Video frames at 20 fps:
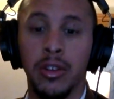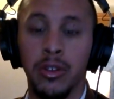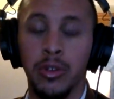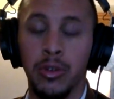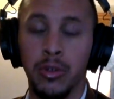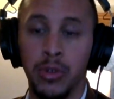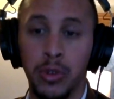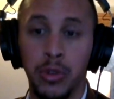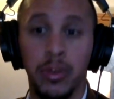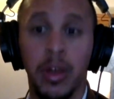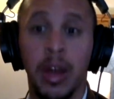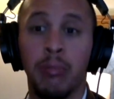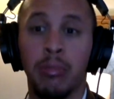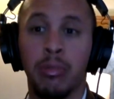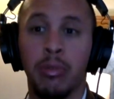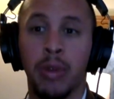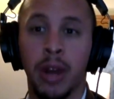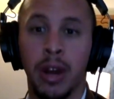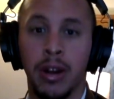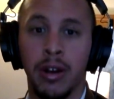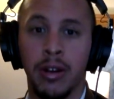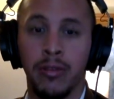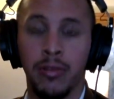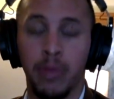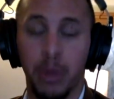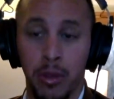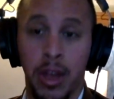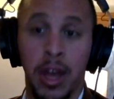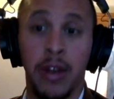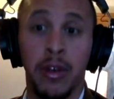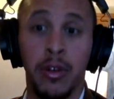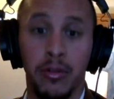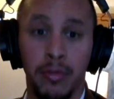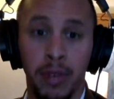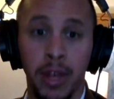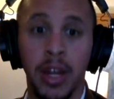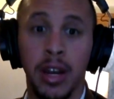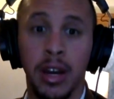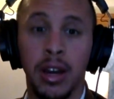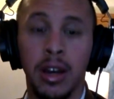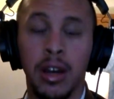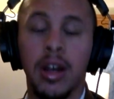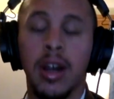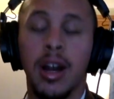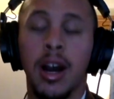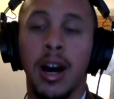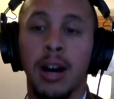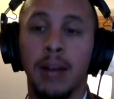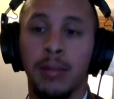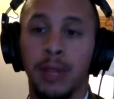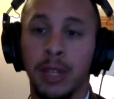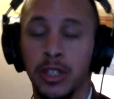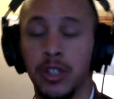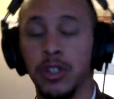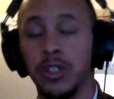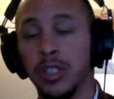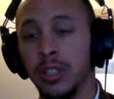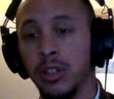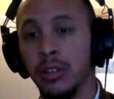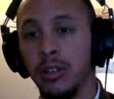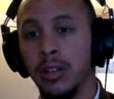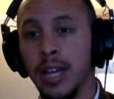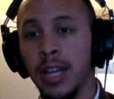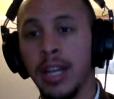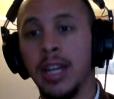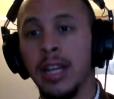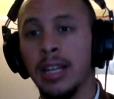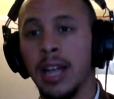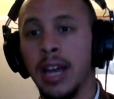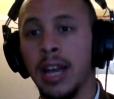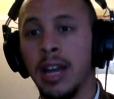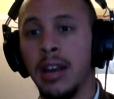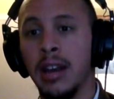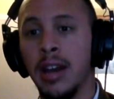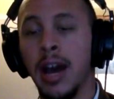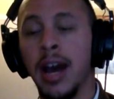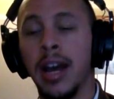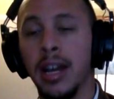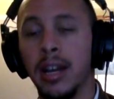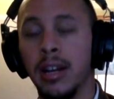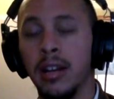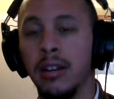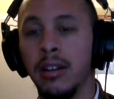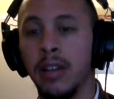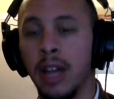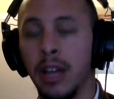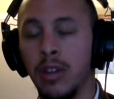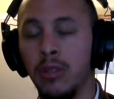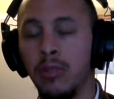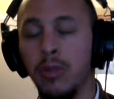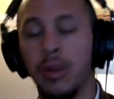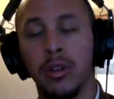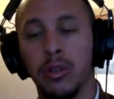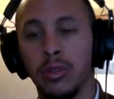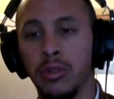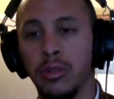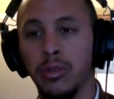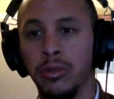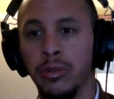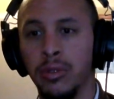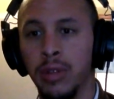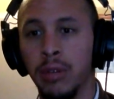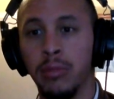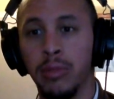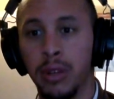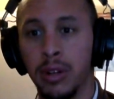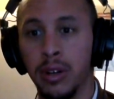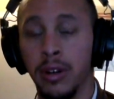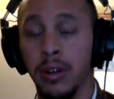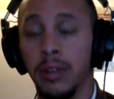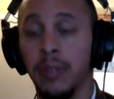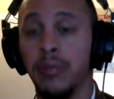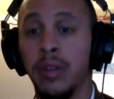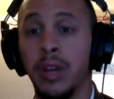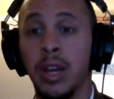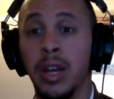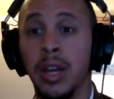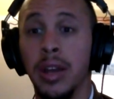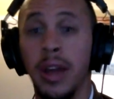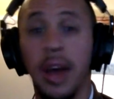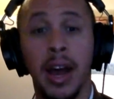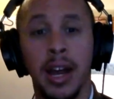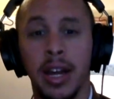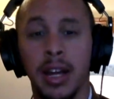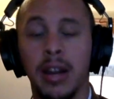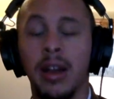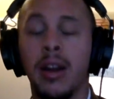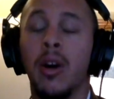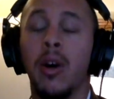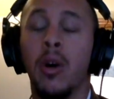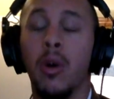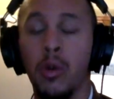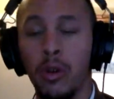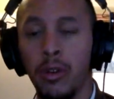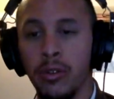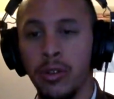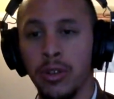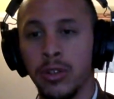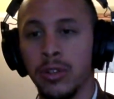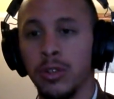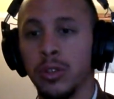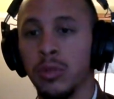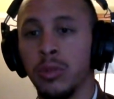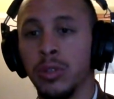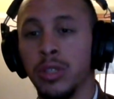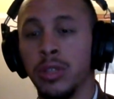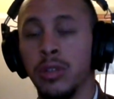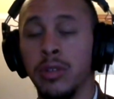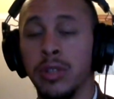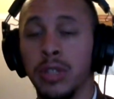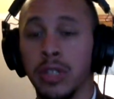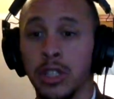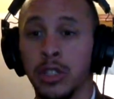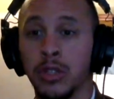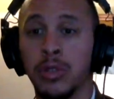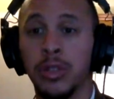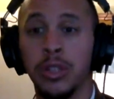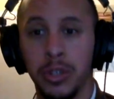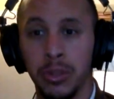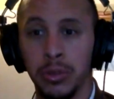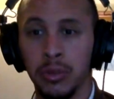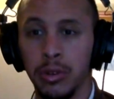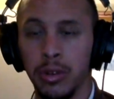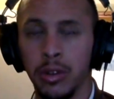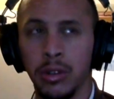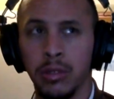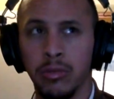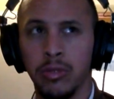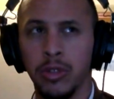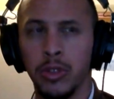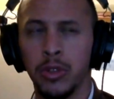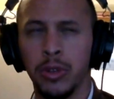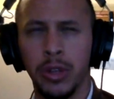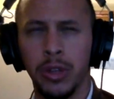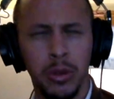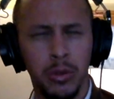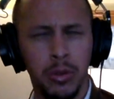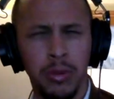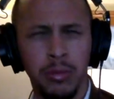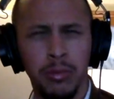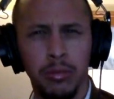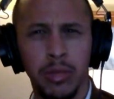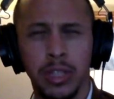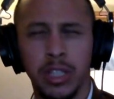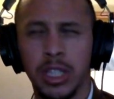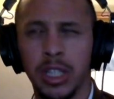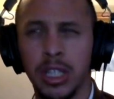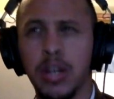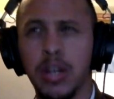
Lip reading: You do that prayer for that novena, because you're still hitting that nine, that numerical number of 9. Or there's also what's known as a triduum. It's Triduum,